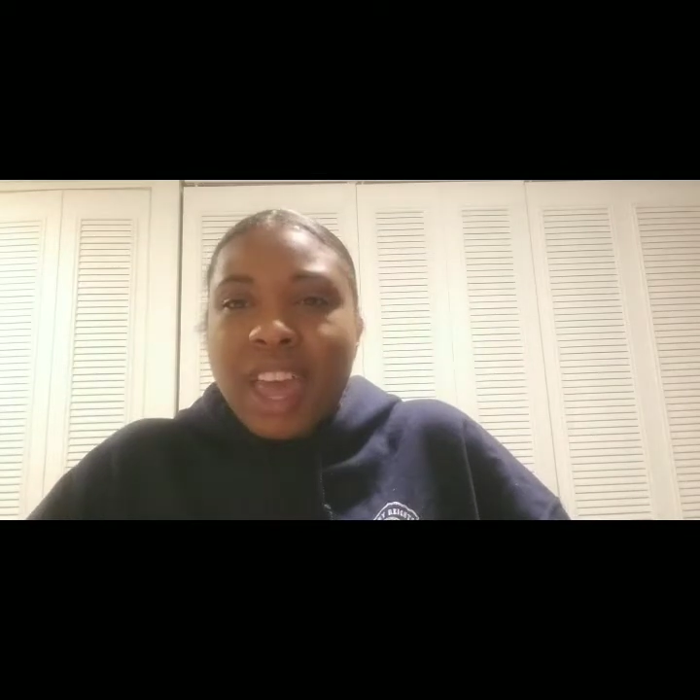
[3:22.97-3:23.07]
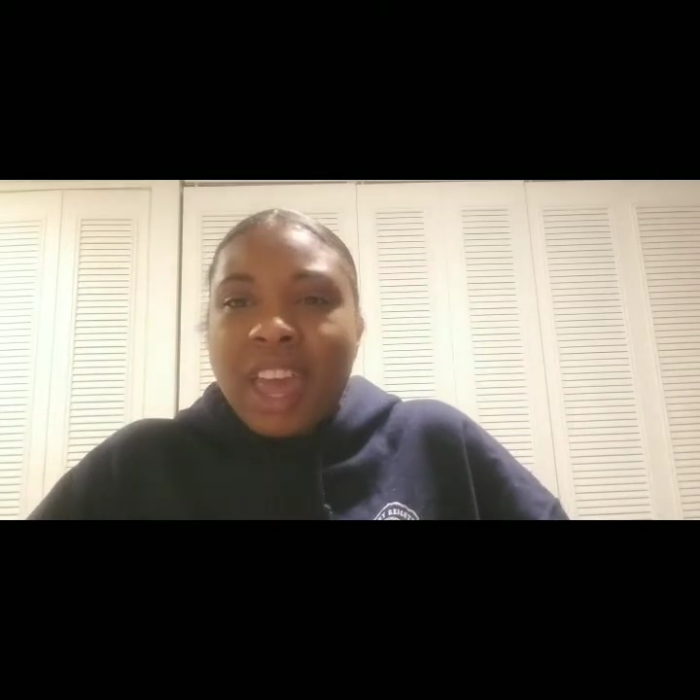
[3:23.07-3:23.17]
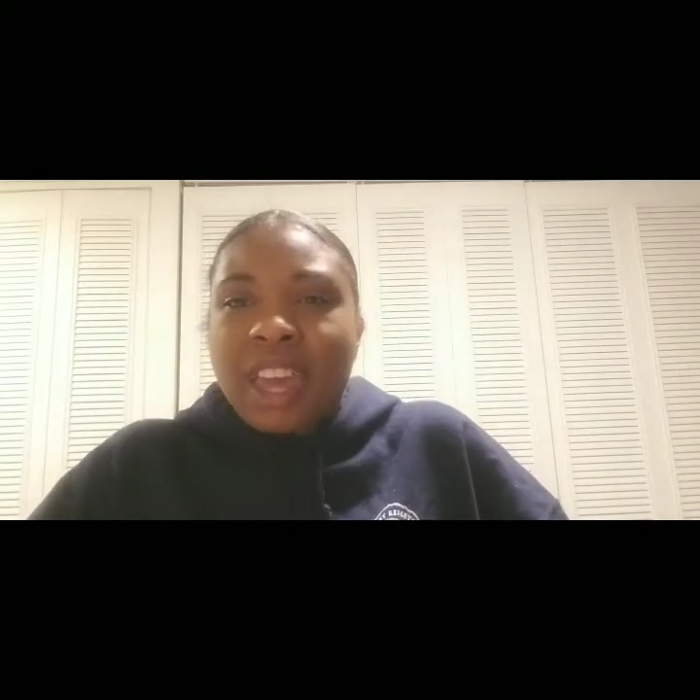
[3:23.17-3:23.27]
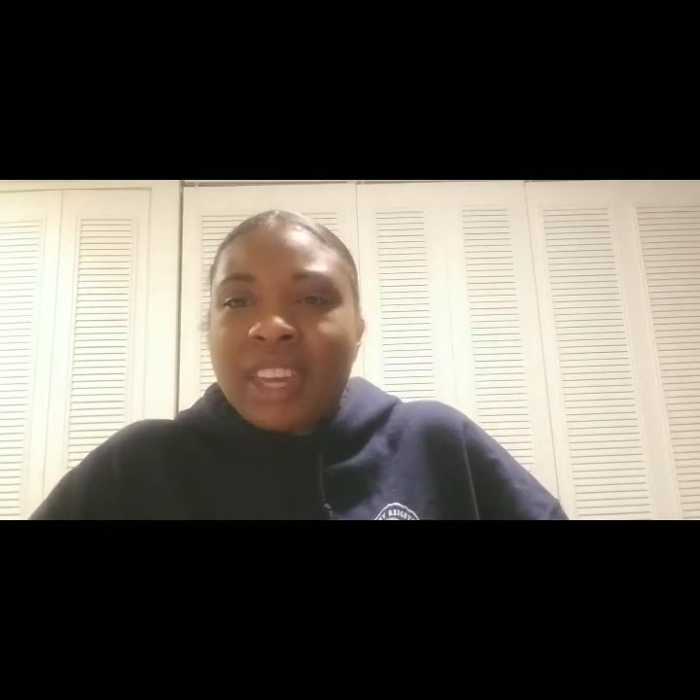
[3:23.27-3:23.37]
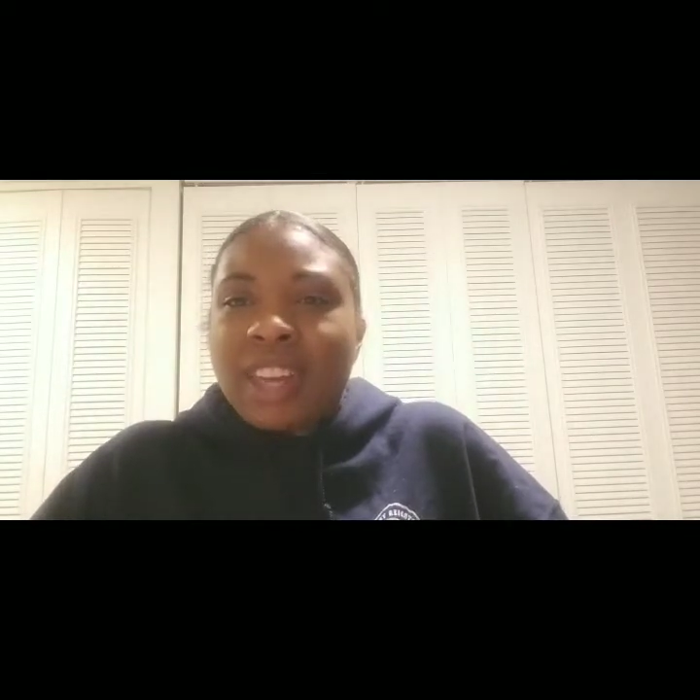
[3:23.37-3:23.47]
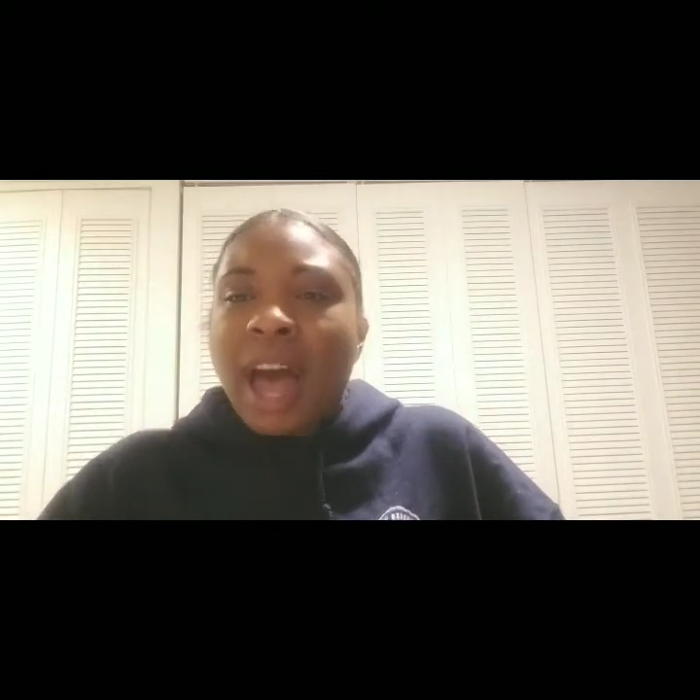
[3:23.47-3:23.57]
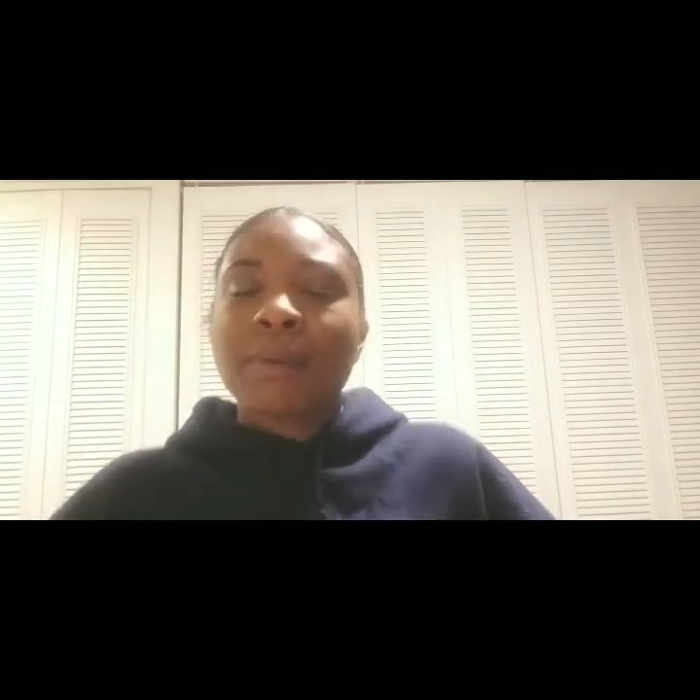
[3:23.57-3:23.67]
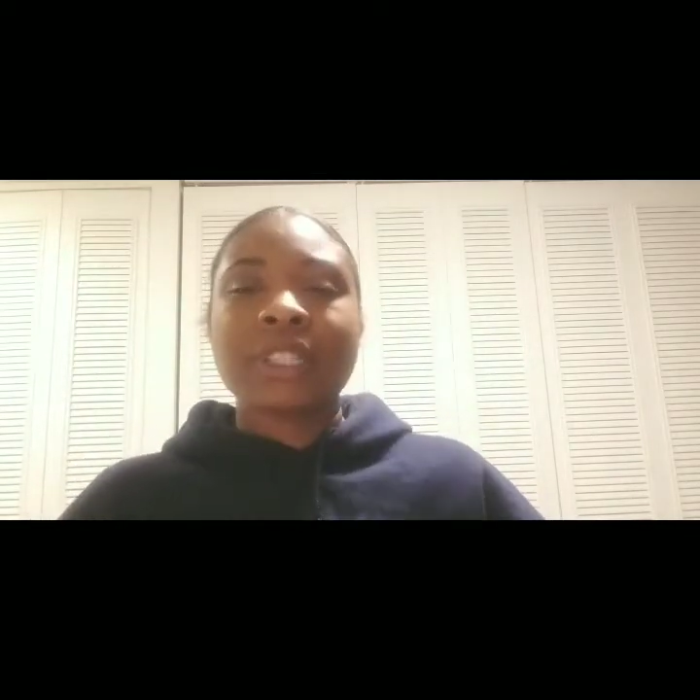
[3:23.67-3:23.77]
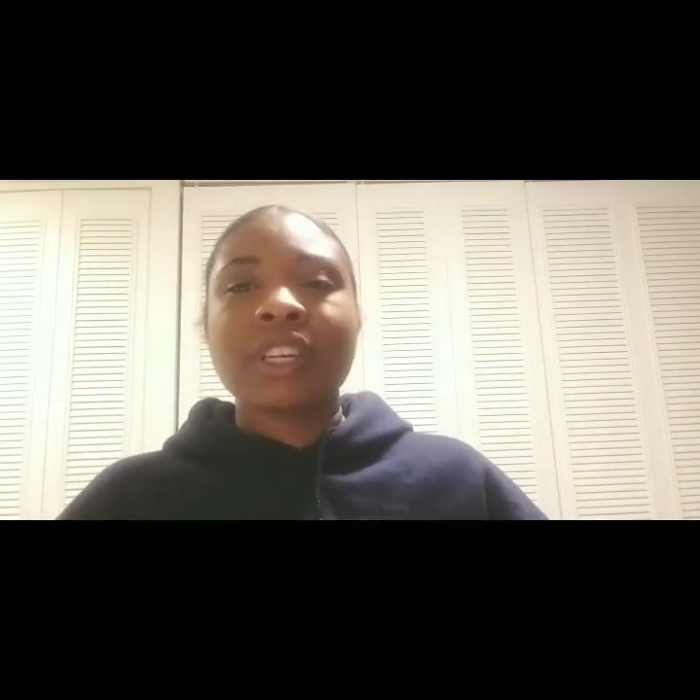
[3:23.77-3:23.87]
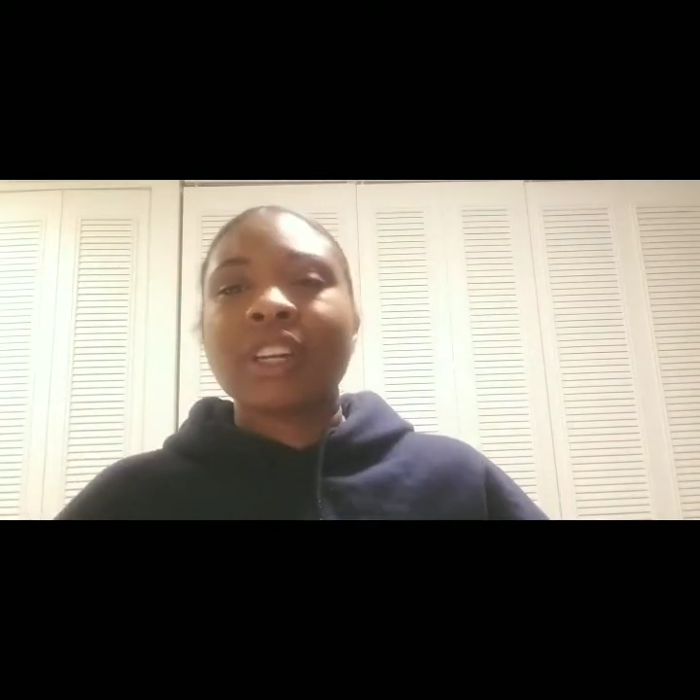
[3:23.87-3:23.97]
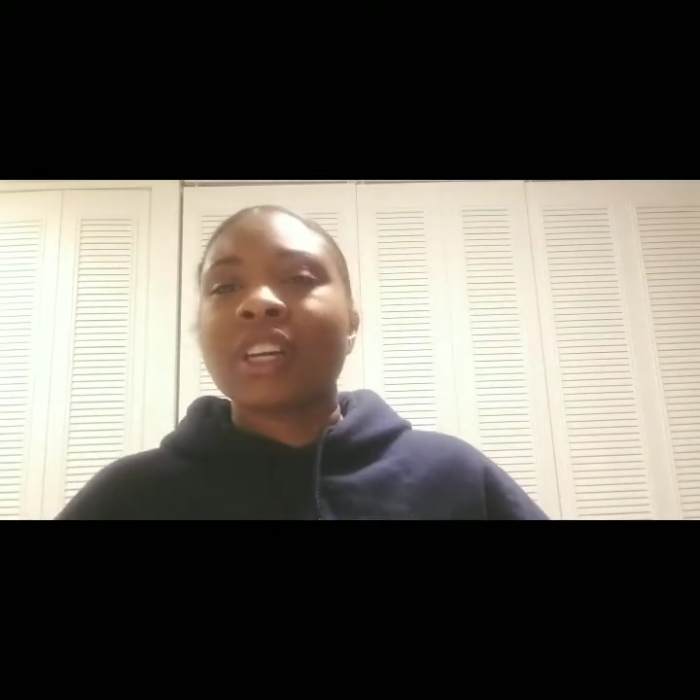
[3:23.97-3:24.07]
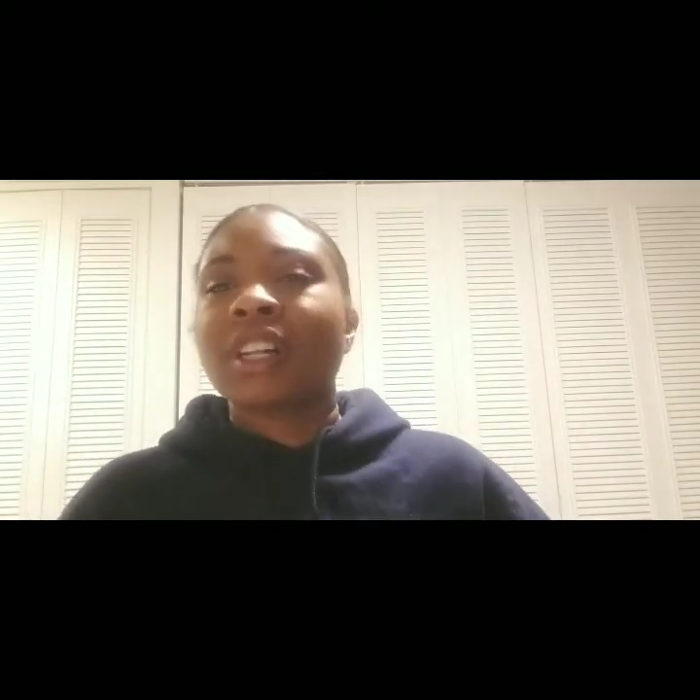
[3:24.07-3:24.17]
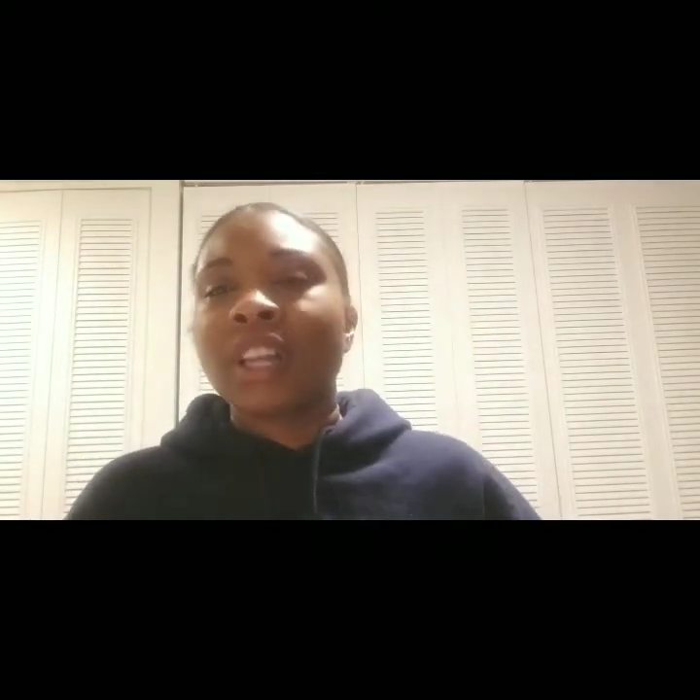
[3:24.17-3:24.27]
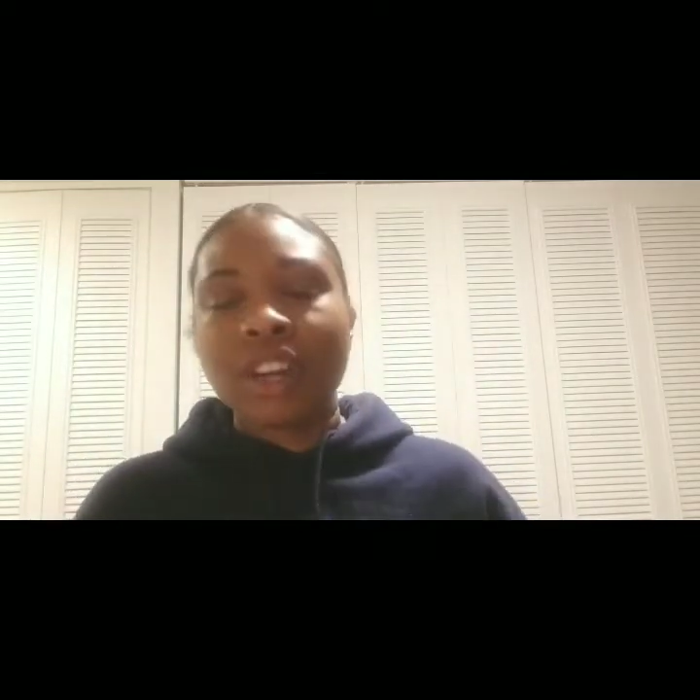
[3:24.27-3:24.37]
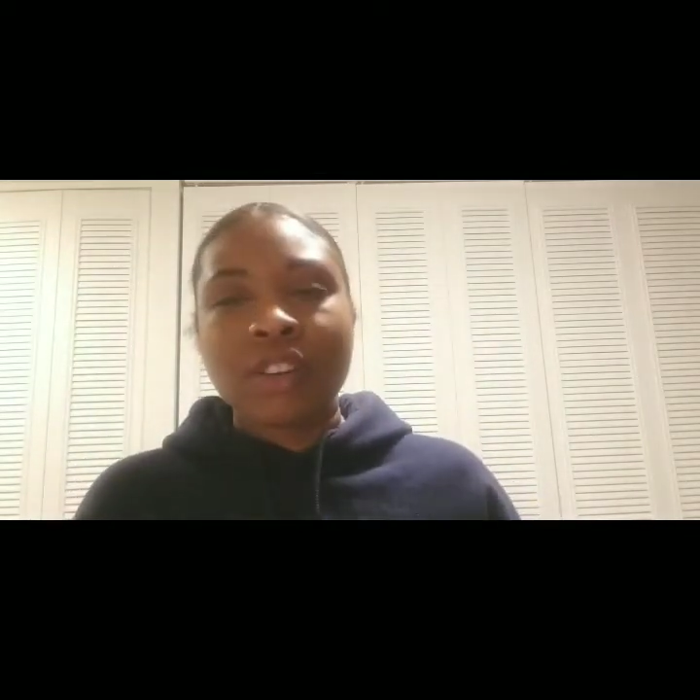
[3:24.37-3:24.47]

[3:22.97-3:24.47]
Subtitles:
and I wasn't going to click